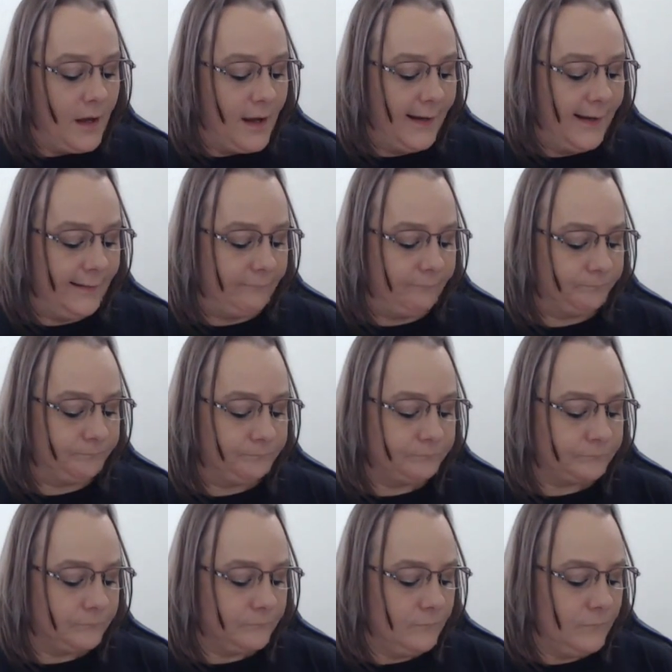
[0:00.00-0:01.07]
Um,
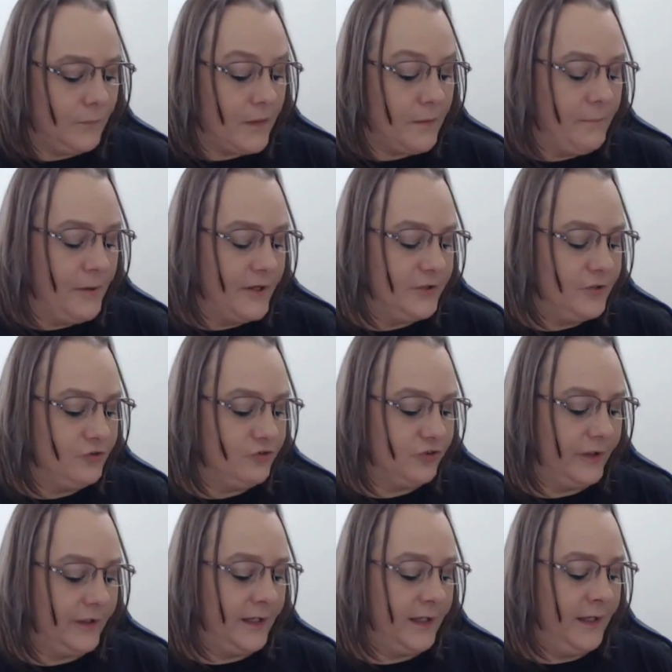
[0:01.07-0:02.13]
but
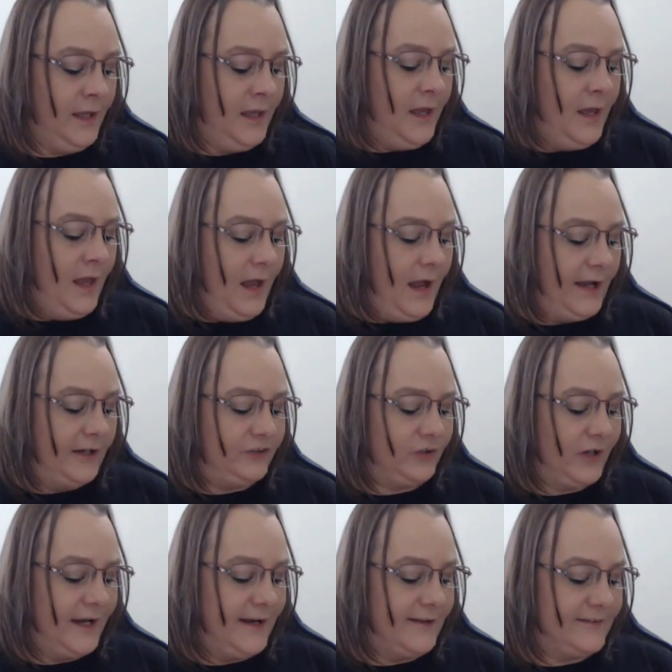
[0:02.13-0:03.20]
usually I
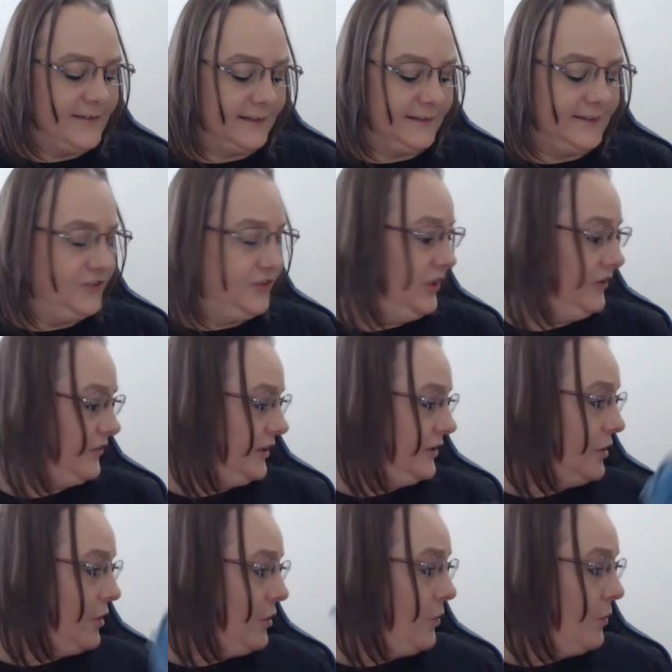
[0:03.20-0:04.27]
try to stick to jeans I
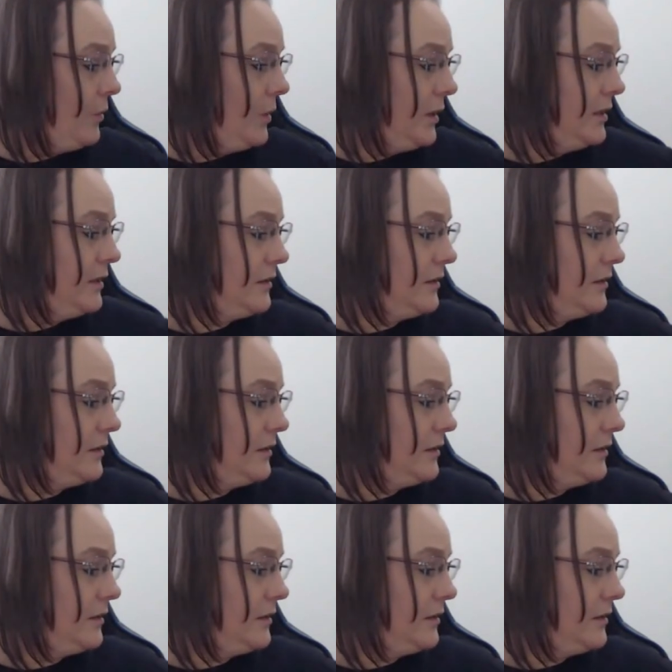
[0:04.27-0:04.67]
know